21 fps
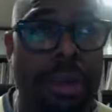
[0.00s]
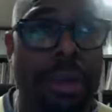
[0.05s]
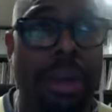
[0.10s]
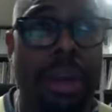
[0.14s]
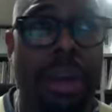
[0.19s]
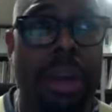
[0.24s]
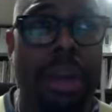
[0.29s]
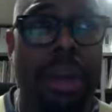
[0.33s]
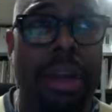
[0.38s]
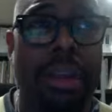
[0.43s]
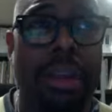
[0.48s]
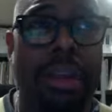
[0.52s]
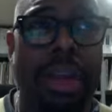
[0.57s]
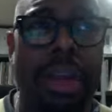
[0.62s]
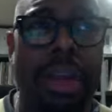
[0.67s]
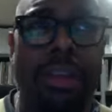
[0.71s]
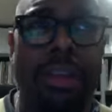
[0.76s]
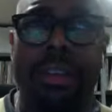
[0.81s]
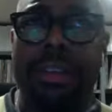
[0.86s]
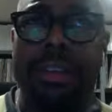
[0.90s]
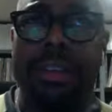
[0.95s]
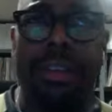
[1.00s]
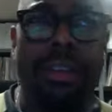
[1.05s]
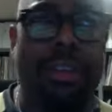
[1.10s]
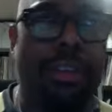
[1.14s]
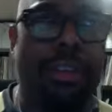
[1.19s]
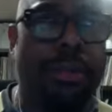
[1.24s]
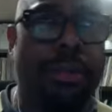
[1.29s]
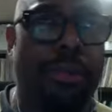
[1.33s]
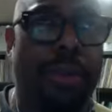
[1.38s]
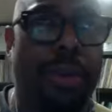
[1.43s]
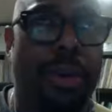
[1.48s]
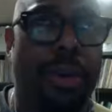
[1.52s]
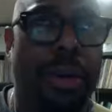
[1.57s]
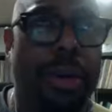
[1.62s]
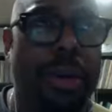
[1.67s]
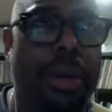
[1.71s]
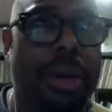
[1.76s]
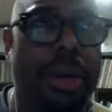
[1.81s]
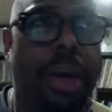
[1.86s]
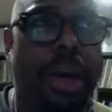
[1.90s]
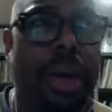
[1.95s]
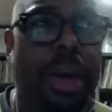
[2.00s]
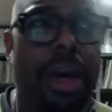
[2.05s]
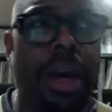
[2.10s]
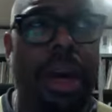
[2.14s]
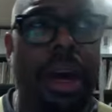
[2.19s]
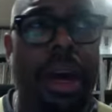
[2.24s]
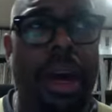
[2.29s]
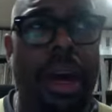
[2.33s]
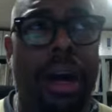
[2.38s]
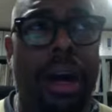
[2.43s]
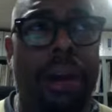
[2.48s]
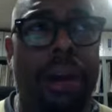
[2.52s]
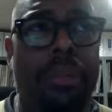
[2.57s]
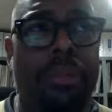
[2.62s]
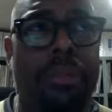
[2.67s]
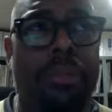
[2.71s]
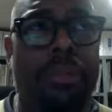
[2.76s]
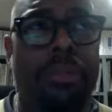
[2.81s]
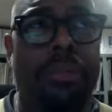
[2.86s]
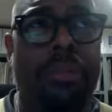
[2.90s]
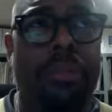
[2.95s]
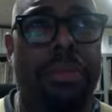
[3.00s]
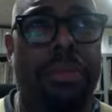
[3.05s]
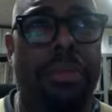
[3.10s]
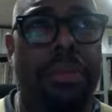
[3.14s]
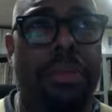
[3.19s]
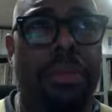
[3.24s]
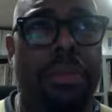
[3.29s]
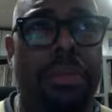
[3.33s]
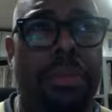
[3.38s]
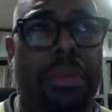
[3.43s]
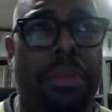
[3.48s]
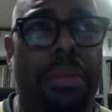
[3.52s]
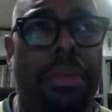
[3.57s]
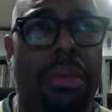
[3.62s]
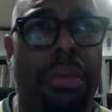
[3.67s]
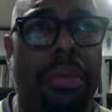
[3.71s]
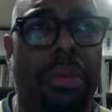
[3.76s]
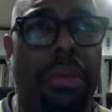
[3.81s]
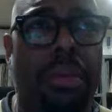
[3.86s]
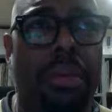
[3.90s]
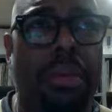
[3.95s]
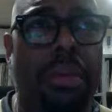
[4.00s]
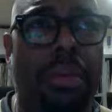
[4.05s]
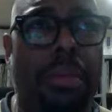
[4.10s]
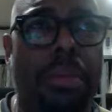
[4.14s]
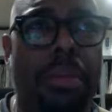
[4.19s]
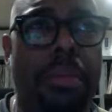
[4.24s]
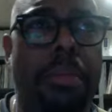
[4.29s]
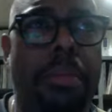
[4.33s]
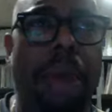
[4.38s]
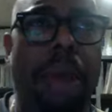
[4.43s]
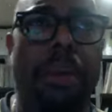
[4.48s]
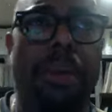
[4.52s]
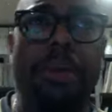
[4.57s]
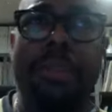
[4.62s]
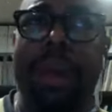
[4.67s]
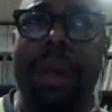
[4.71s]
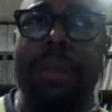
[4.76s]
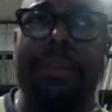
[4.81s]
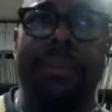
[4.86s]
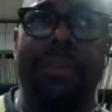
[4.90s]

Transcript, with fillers: in nineteen sixty-four. Um, Malcolm X, of